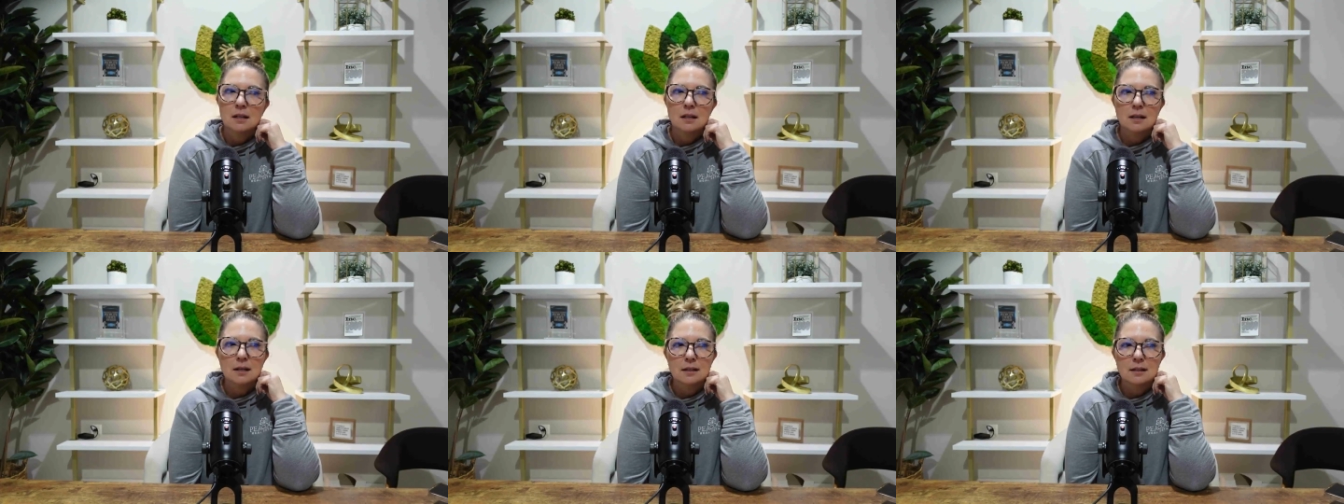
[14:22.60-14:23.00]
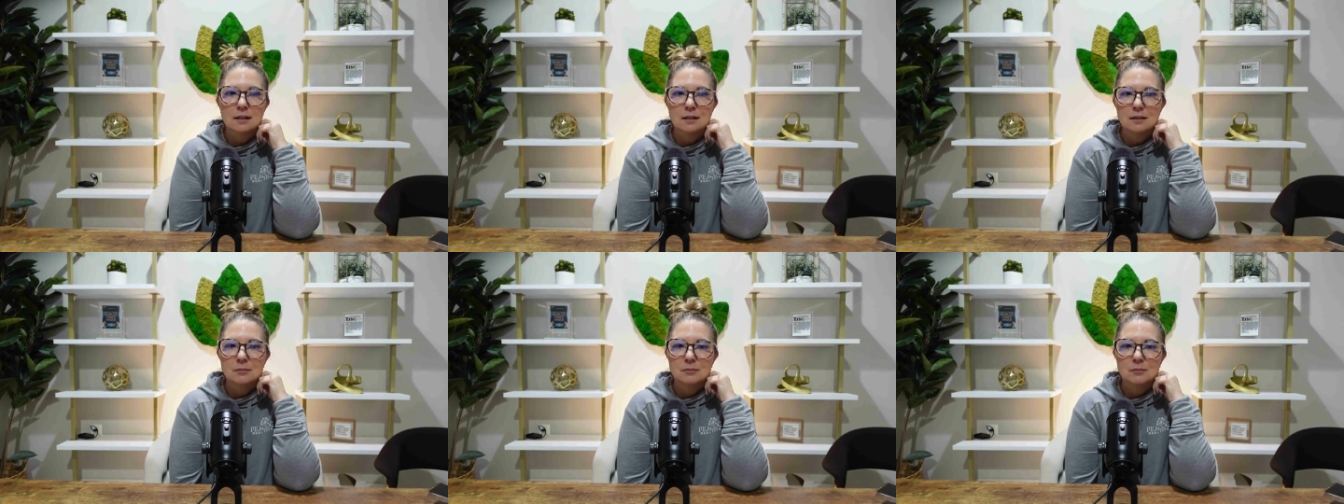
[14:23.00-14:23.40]

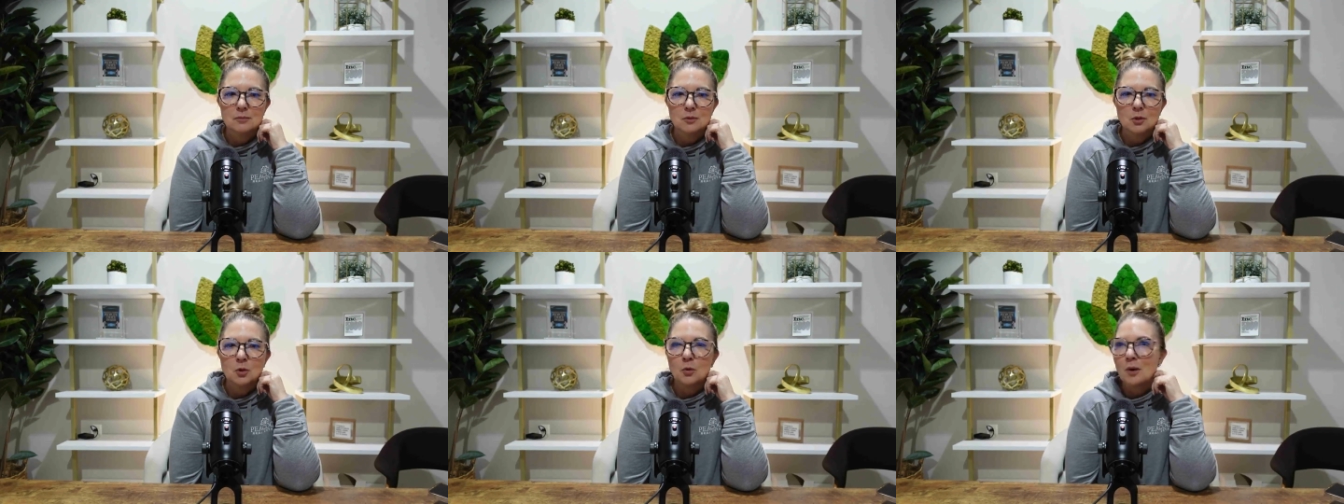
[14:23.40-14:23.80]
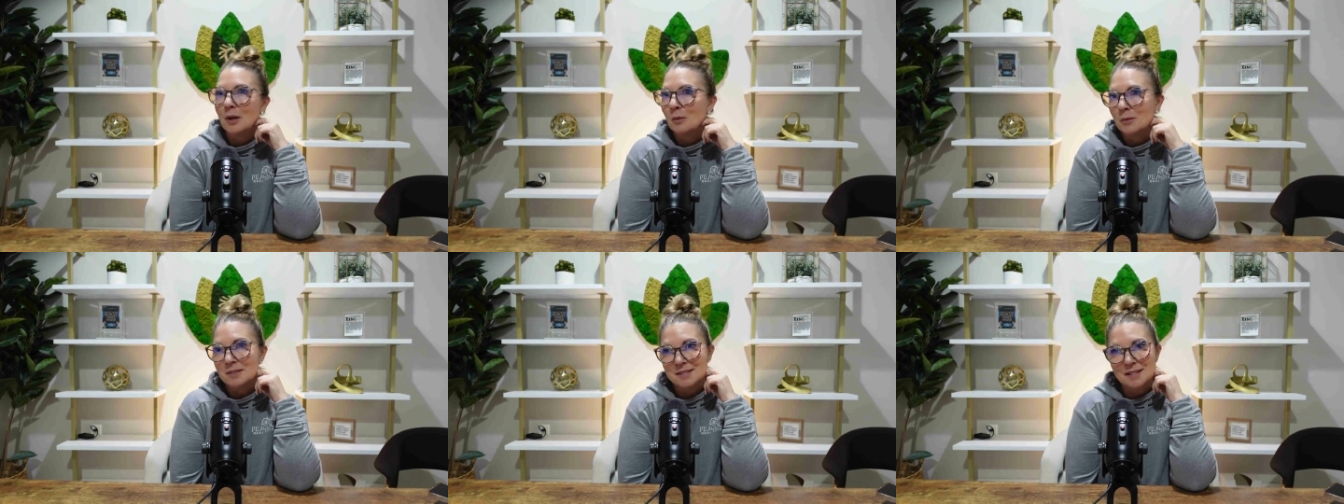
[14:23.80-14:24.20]
um,
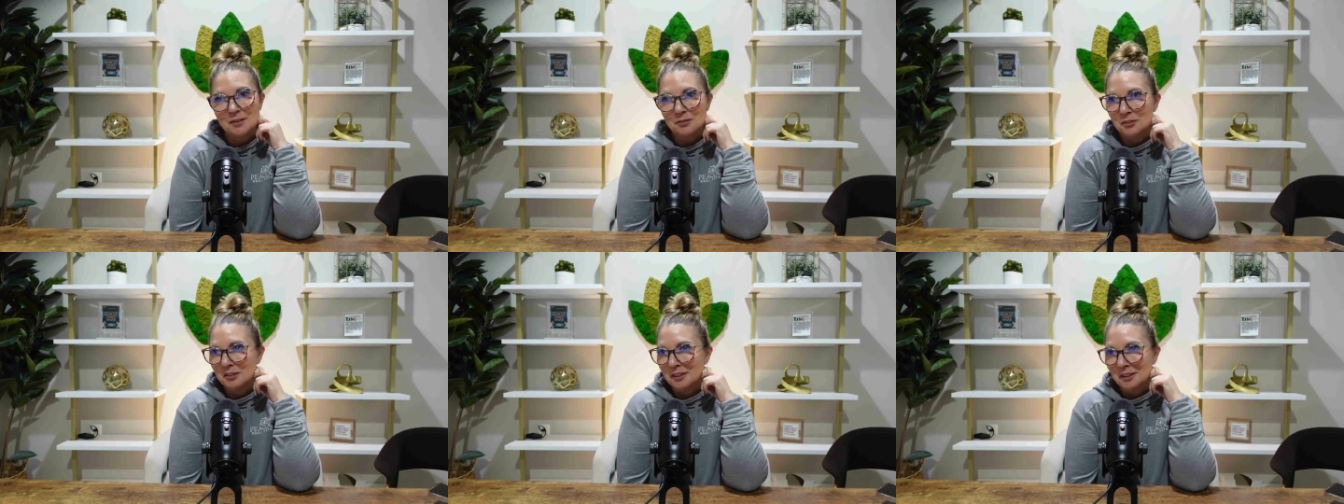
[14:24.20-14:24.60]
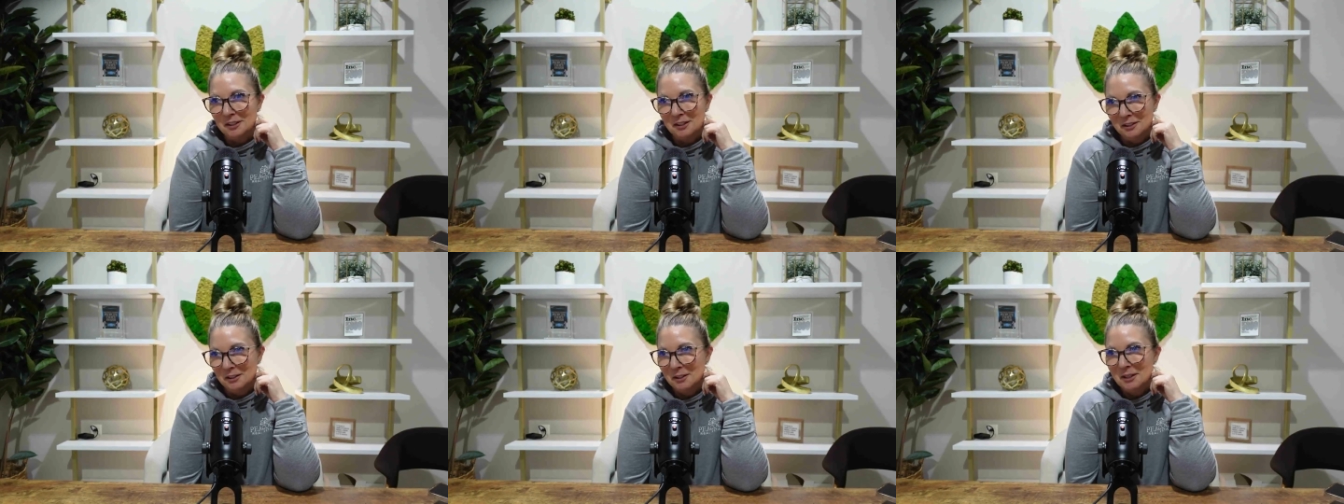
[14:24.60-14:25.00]
gray was definitely
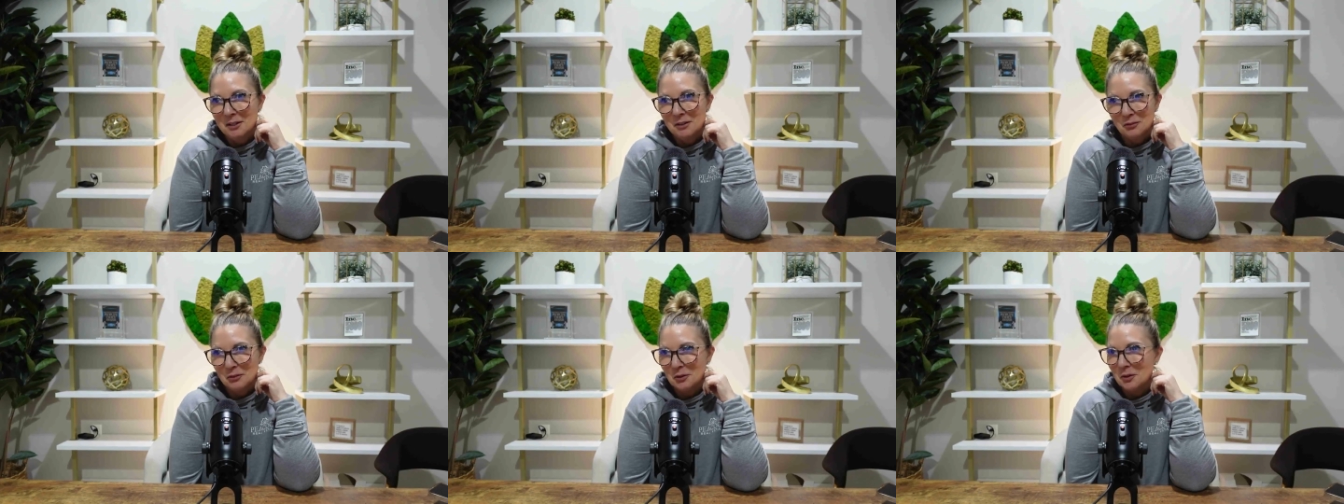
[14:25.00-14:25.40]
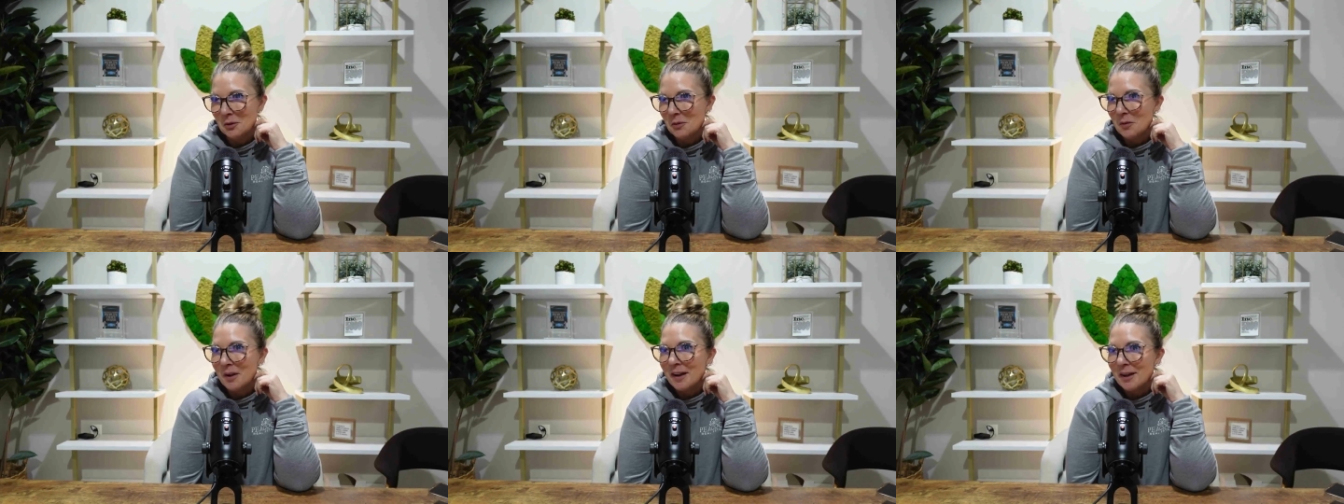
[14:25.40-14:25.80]
in for
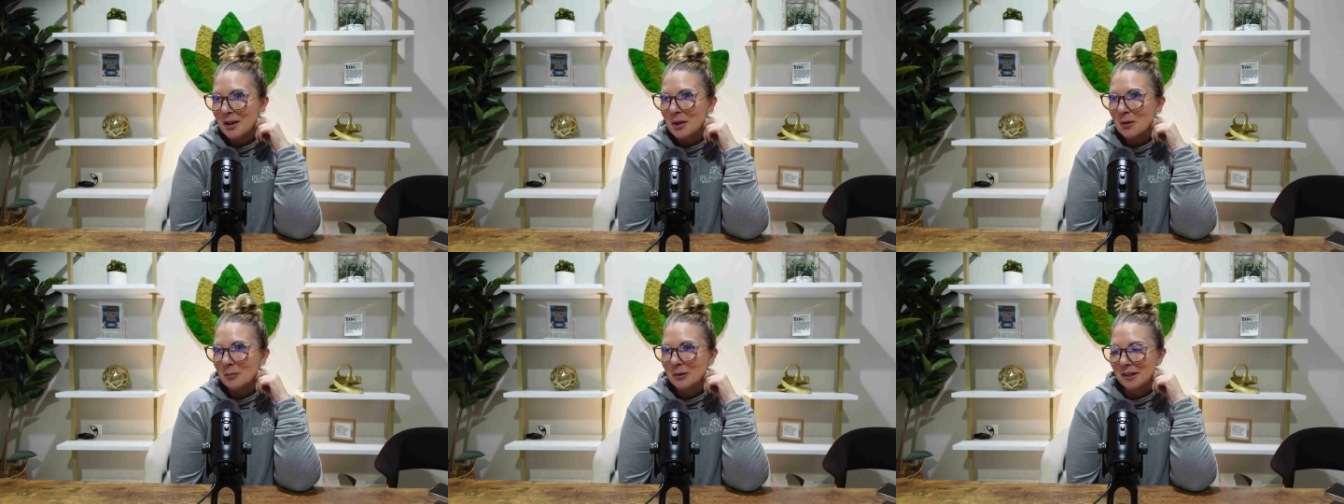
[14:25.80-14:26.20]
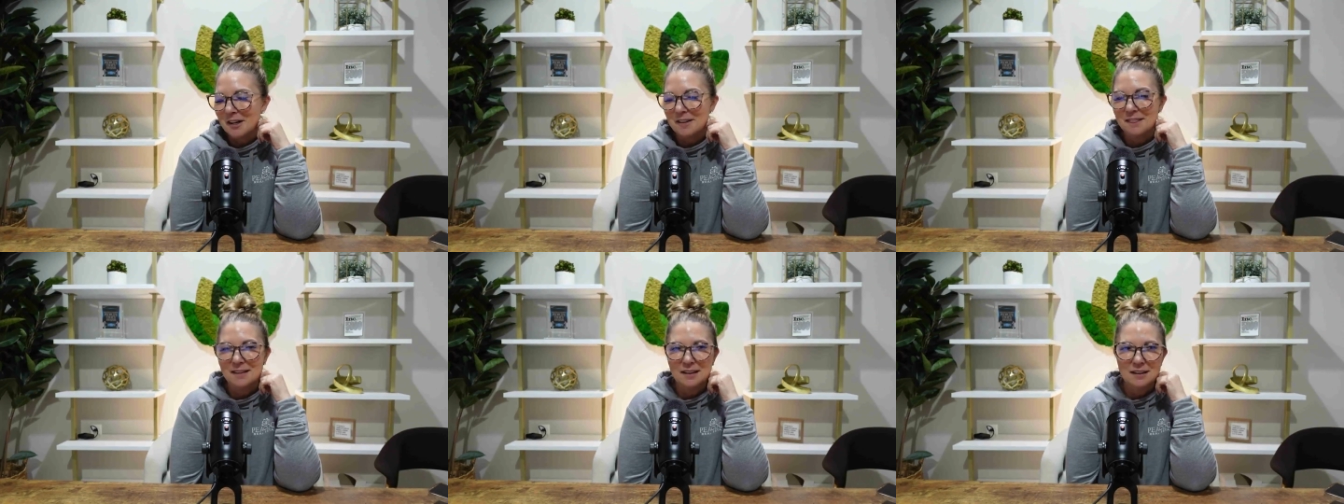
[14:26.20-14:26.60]
a while, but
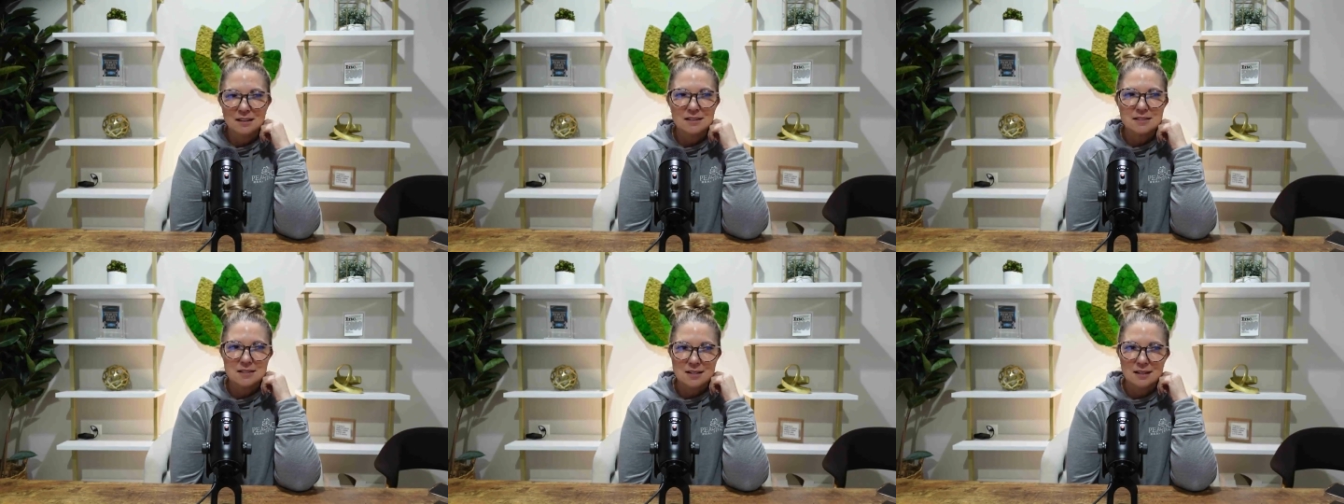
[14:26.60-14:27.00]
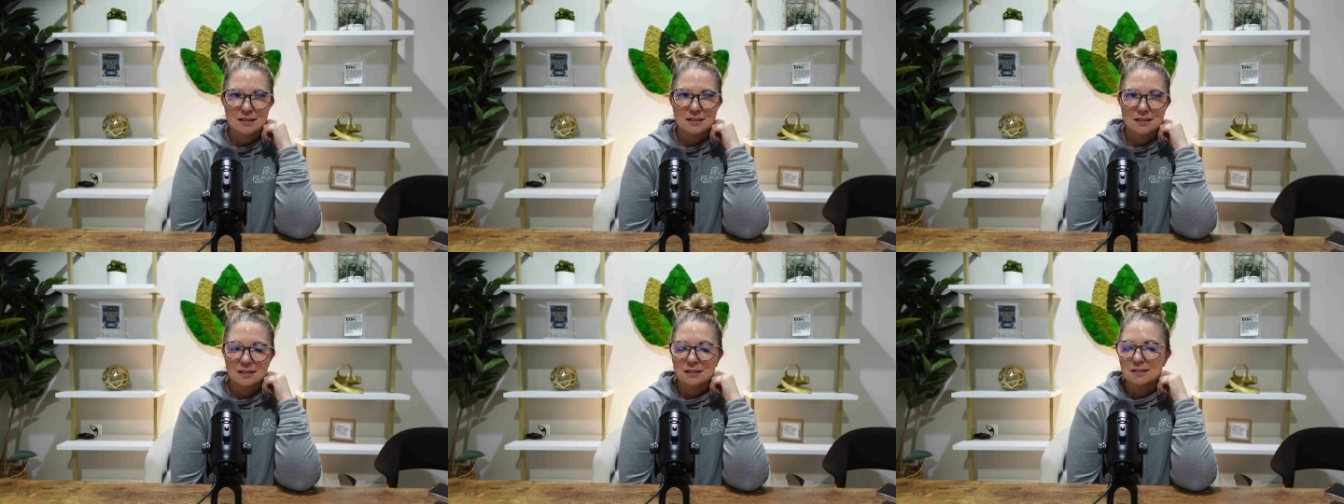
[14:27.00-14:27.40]
I think it's
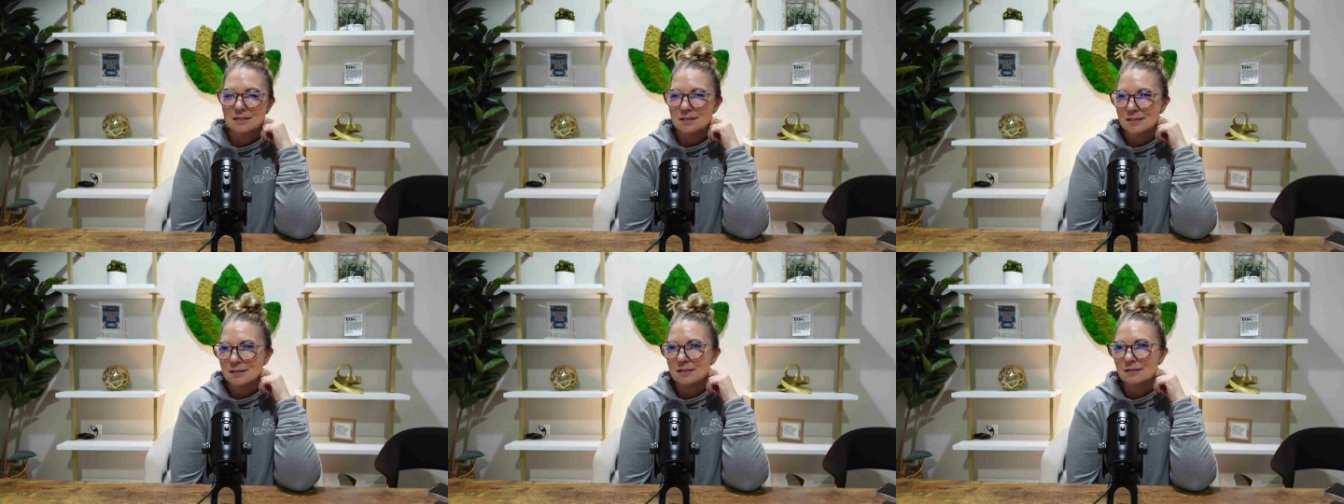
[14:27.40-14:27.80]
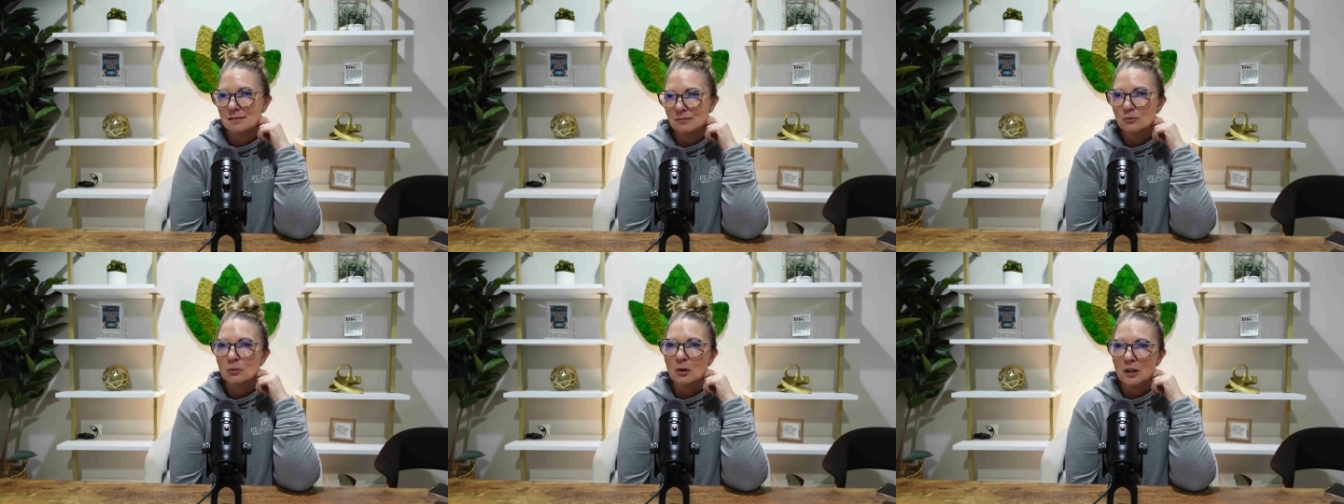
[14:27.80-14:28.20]
kind of
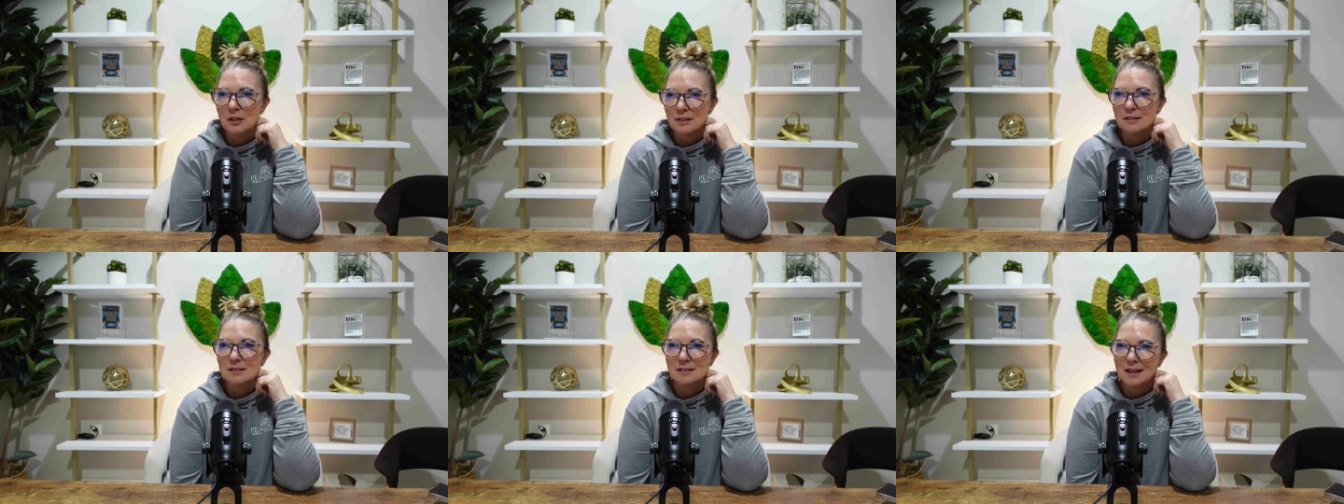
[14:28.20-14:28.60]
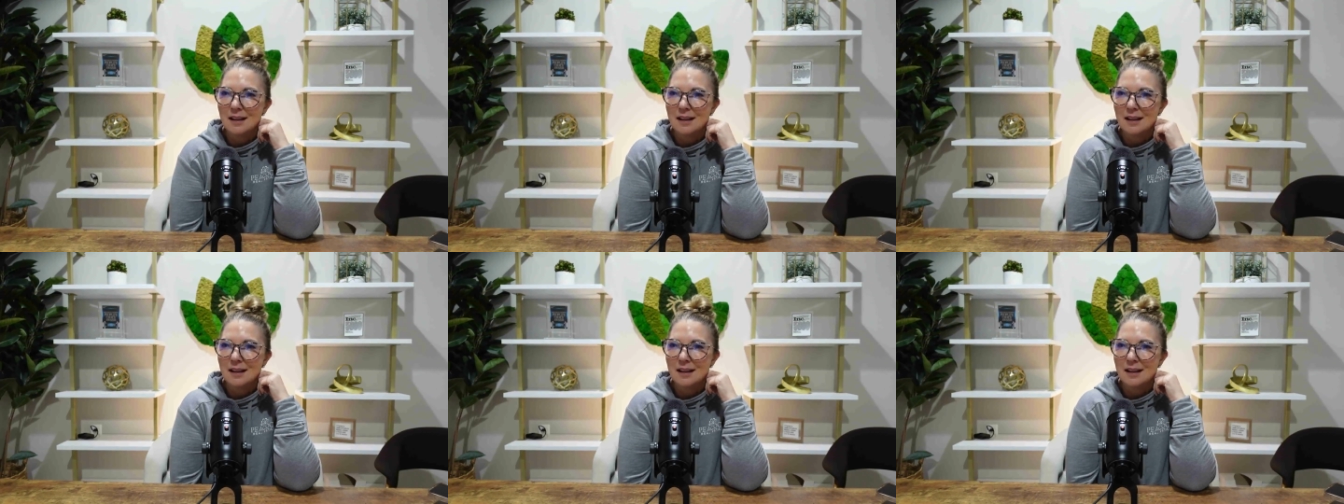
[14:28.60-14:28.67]
run it.